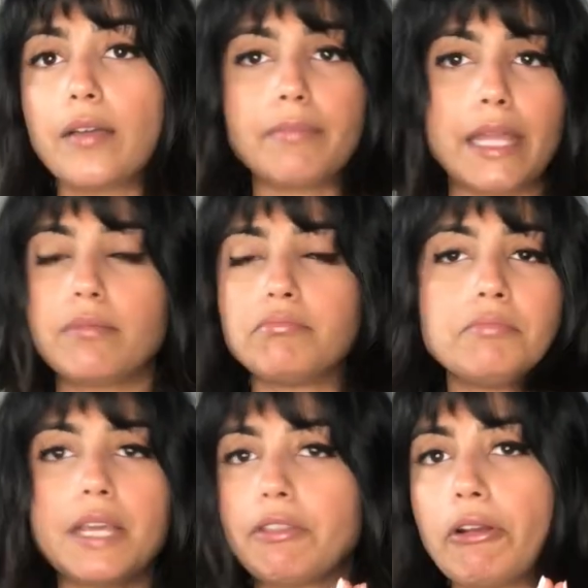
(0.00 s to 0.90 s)
like,
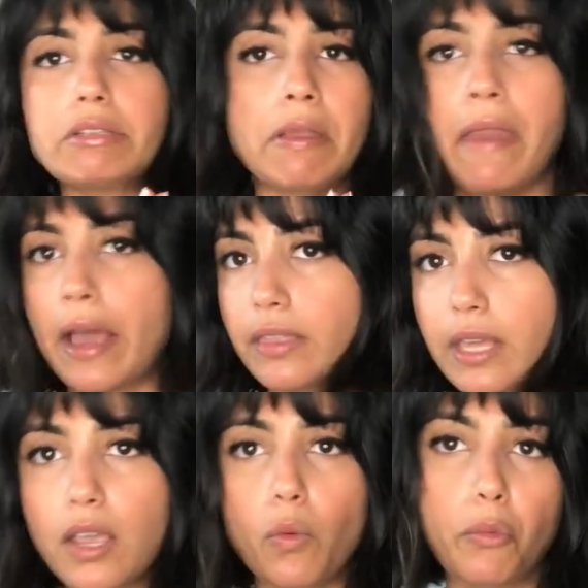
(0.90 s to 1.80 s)
there is
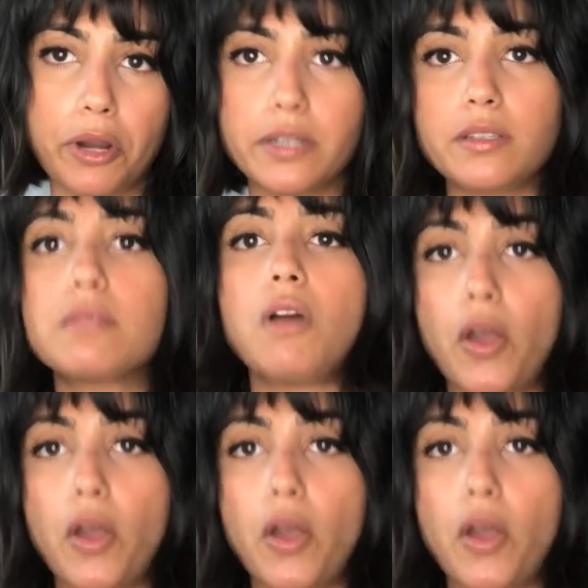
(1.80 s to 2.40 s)
nothing worse.